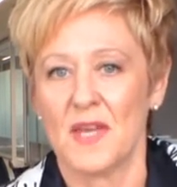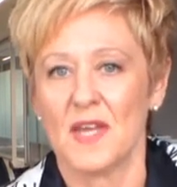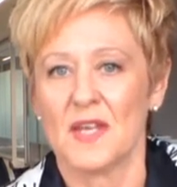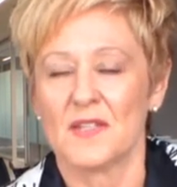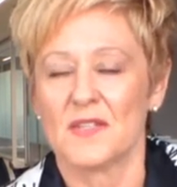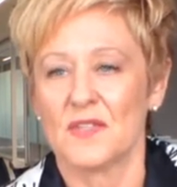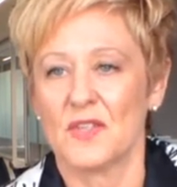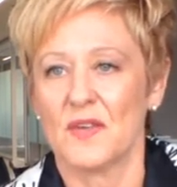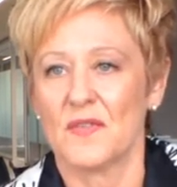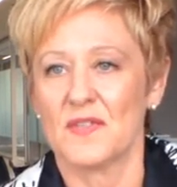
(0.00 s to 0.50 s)

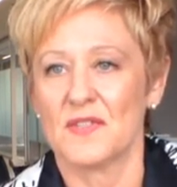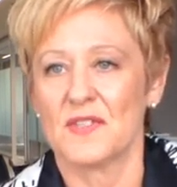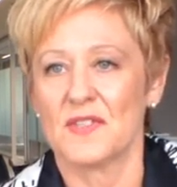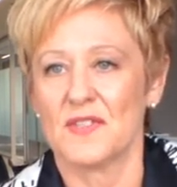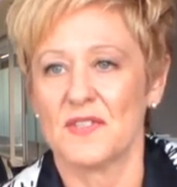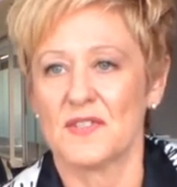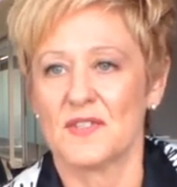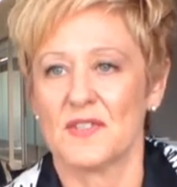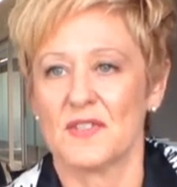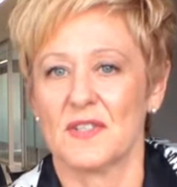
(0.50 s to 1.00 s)

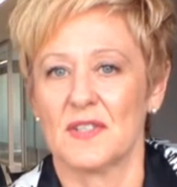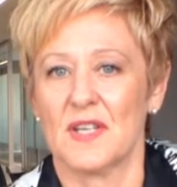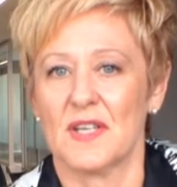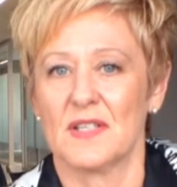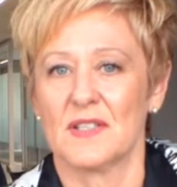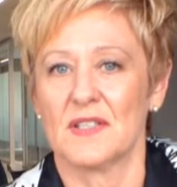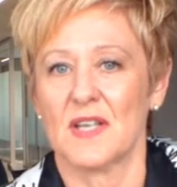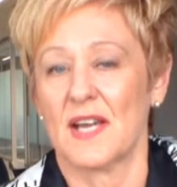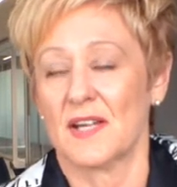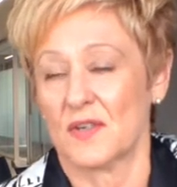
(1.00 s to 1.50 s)
services
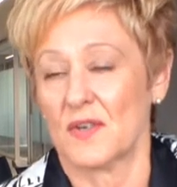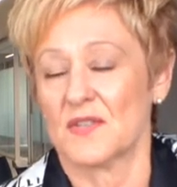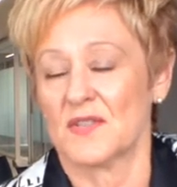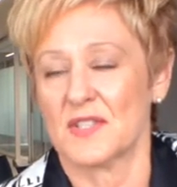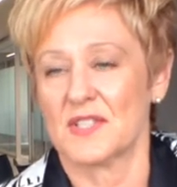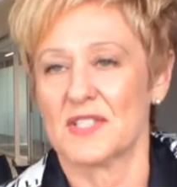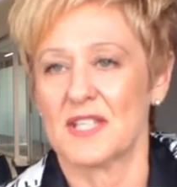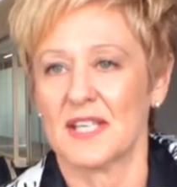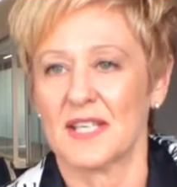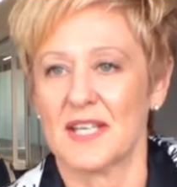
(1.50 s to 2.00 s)
and
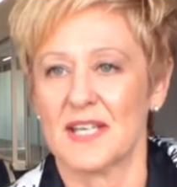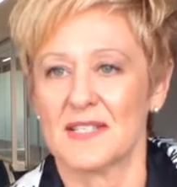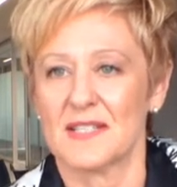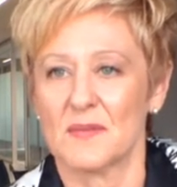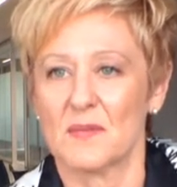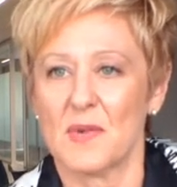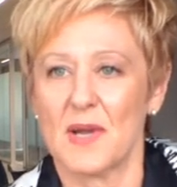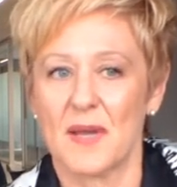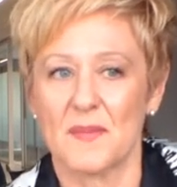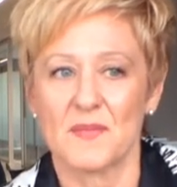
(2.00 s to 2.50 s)
diagnostic techniques
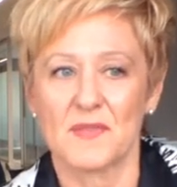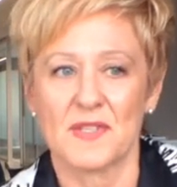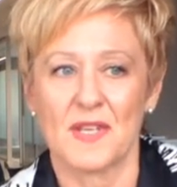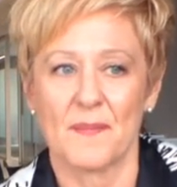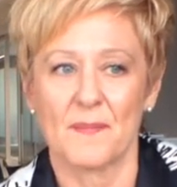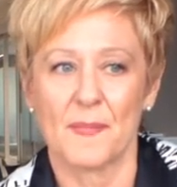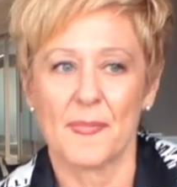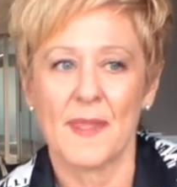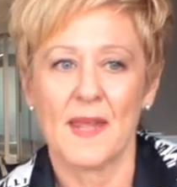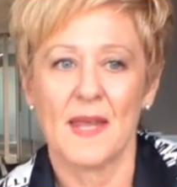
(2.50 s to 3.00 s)
than perhaps
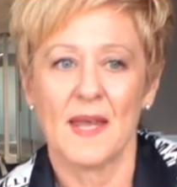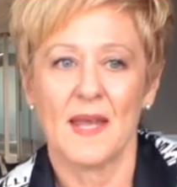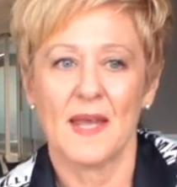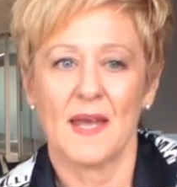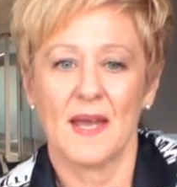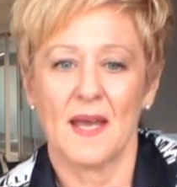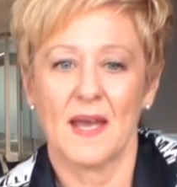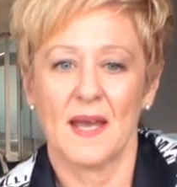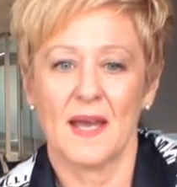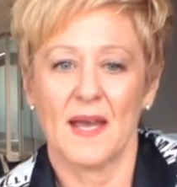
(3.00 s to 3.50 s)
some
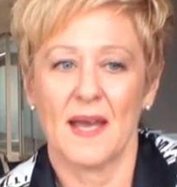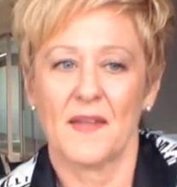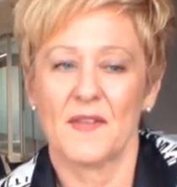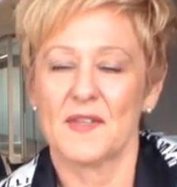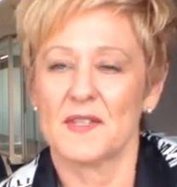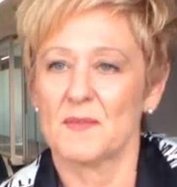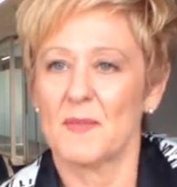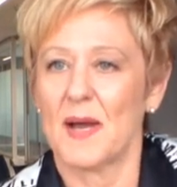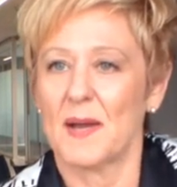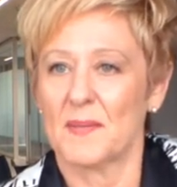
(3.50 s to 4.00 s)

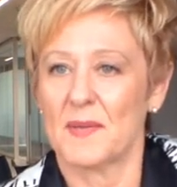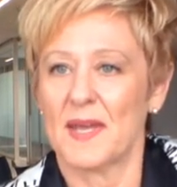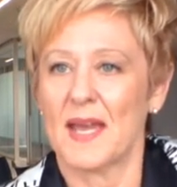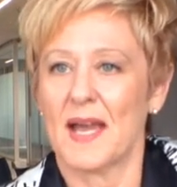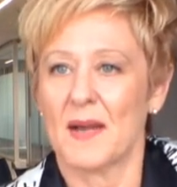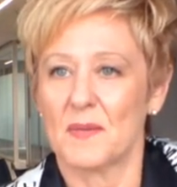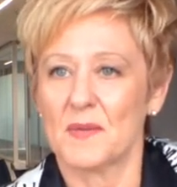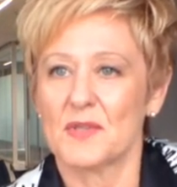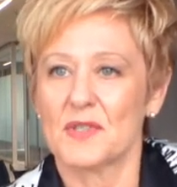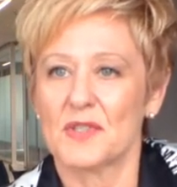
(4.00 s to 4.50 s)
others might be
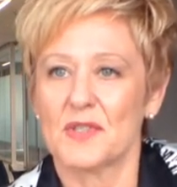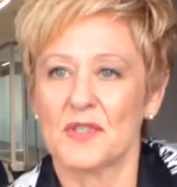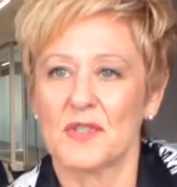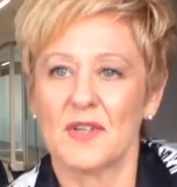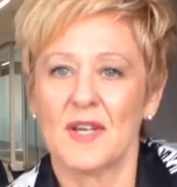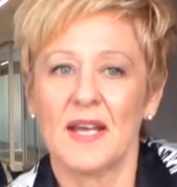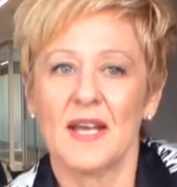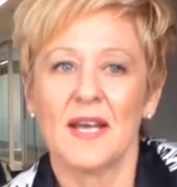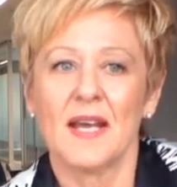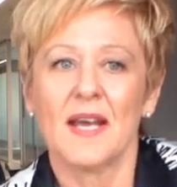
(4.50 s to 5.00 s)
able
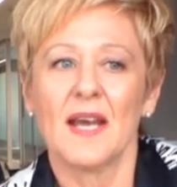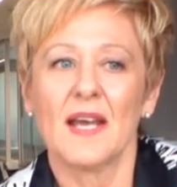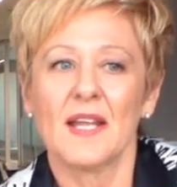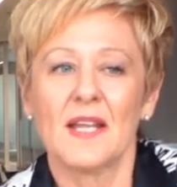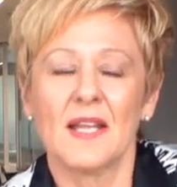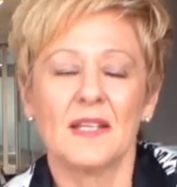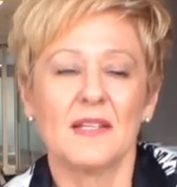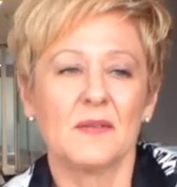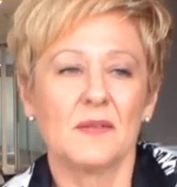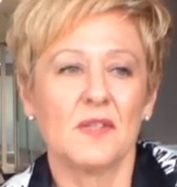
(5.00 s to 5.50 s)
to.
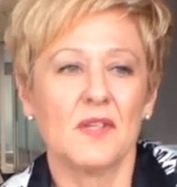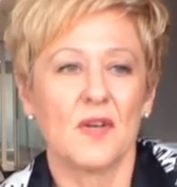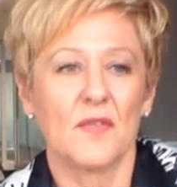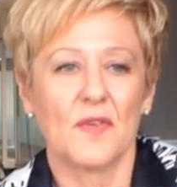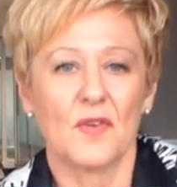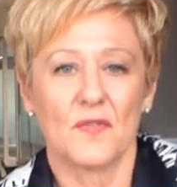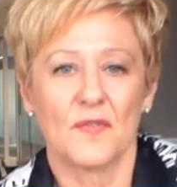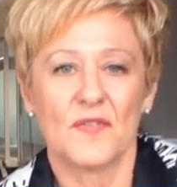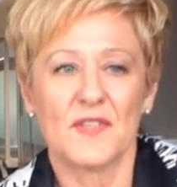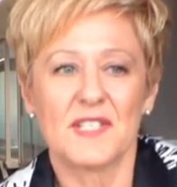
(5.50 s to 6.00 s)
And, you know,
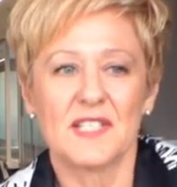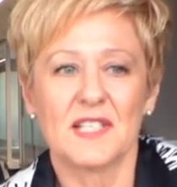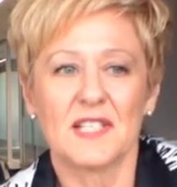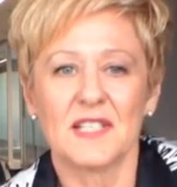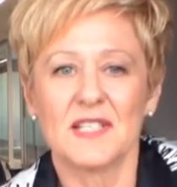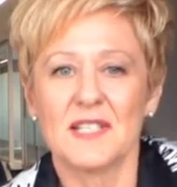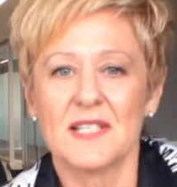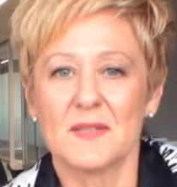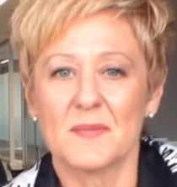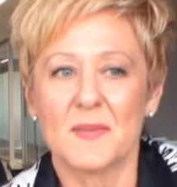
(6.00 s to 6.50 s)
look,
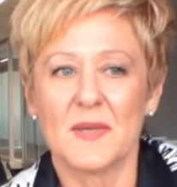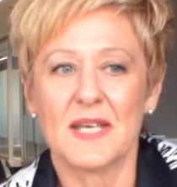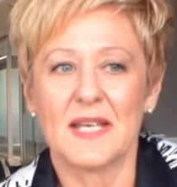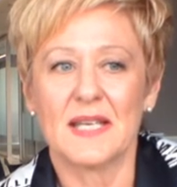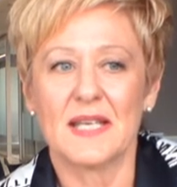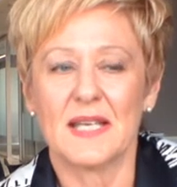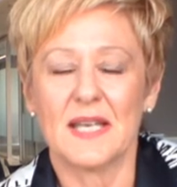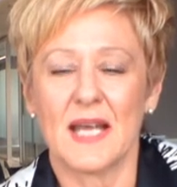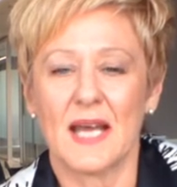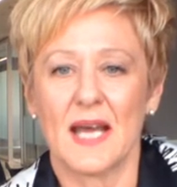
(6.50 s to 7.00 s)
fertility's
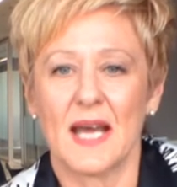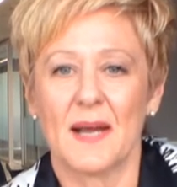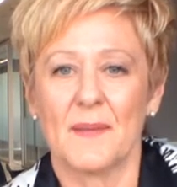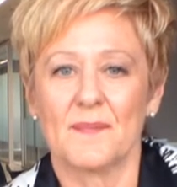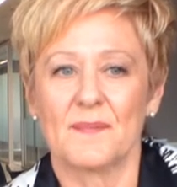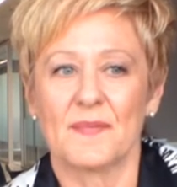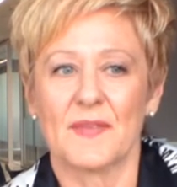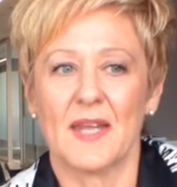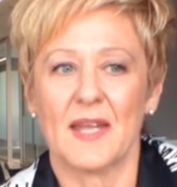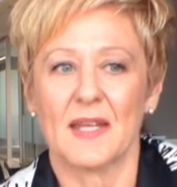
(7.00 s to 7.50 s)
been
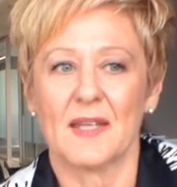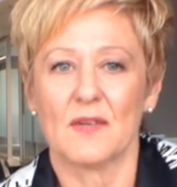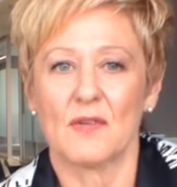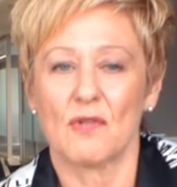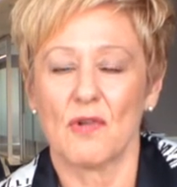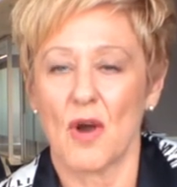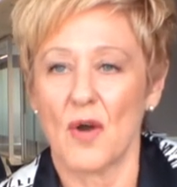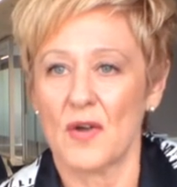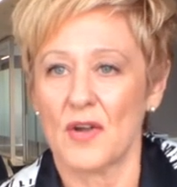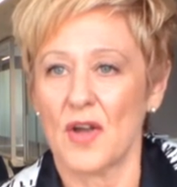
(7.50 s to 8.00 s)

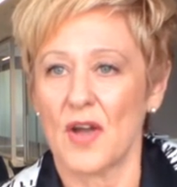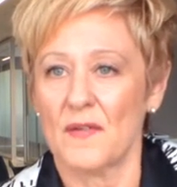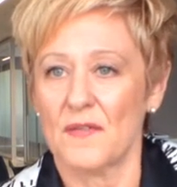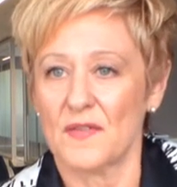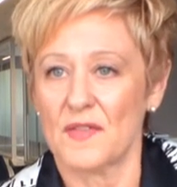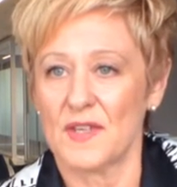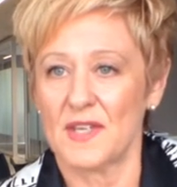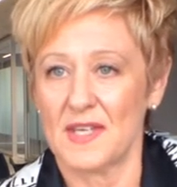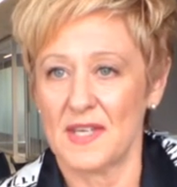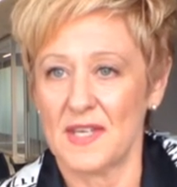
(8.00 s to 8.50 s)
growing
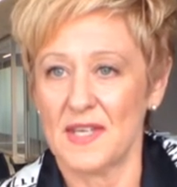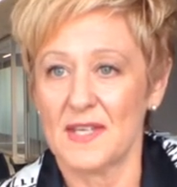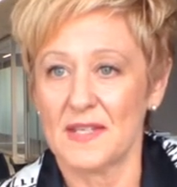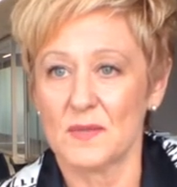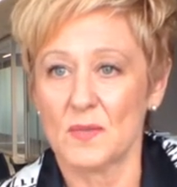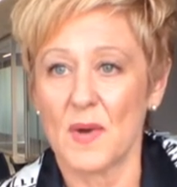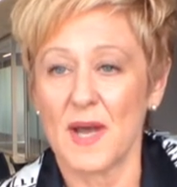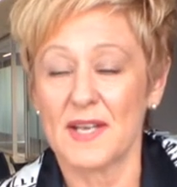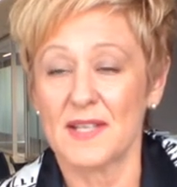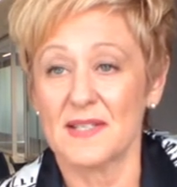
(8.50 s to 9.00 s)
over the
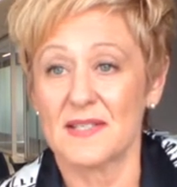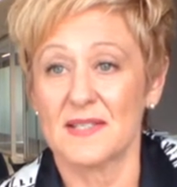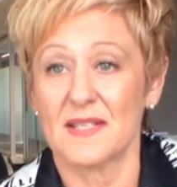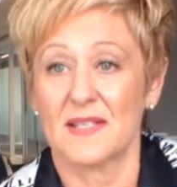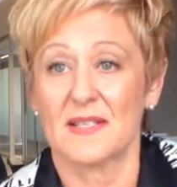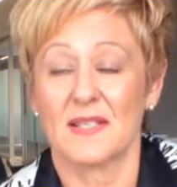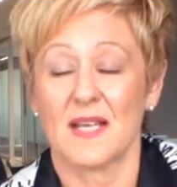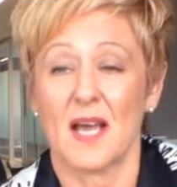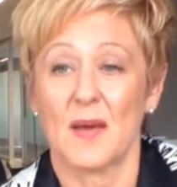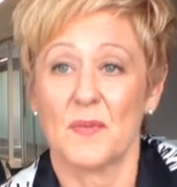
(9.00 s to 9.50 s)
years. One in
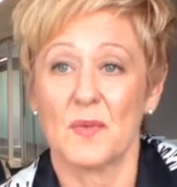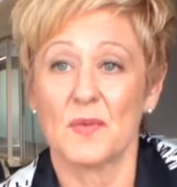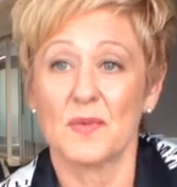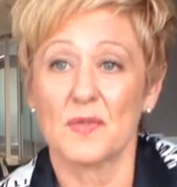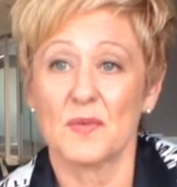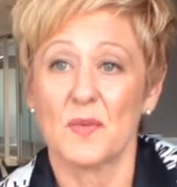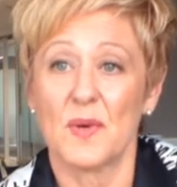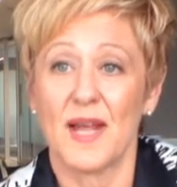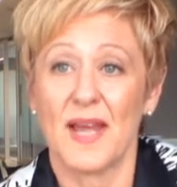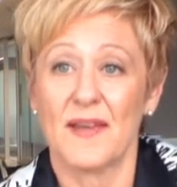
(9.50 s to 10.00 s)
six
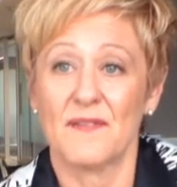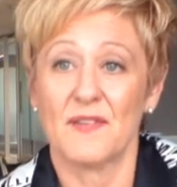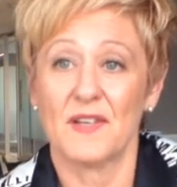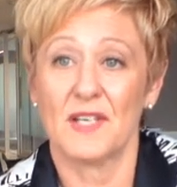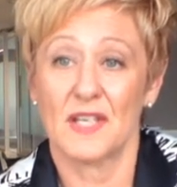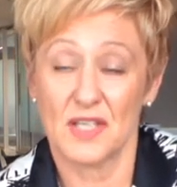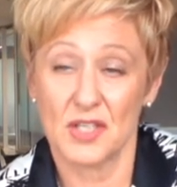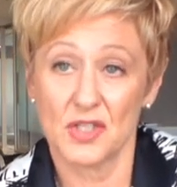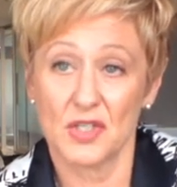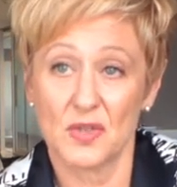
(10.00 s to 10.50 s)
couples will have
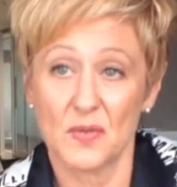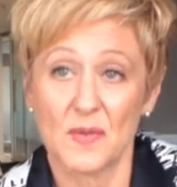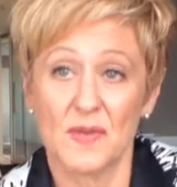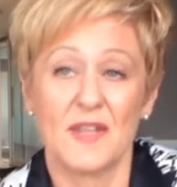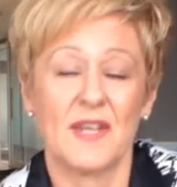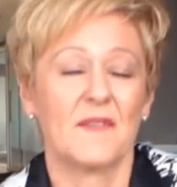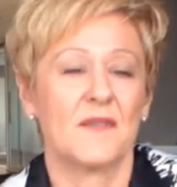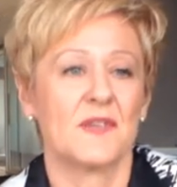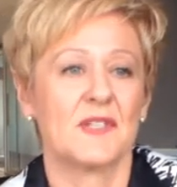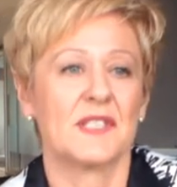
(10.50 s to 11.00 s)
an issue
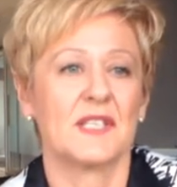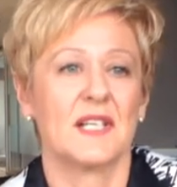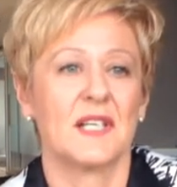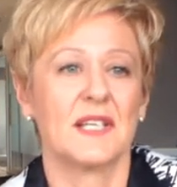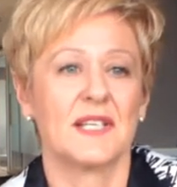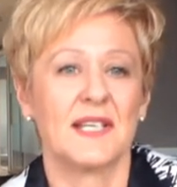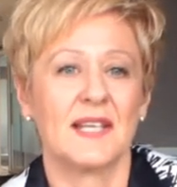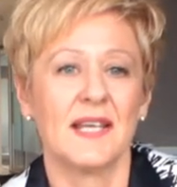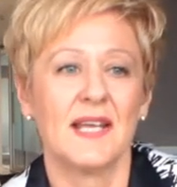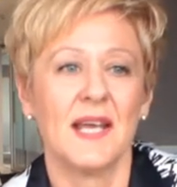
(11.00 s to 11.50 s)
with their
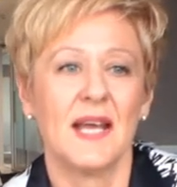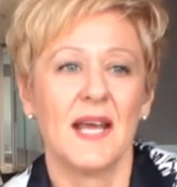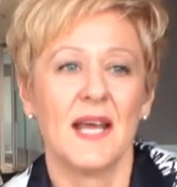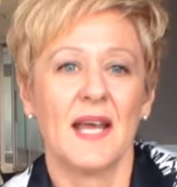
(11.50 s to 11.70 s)
fertility.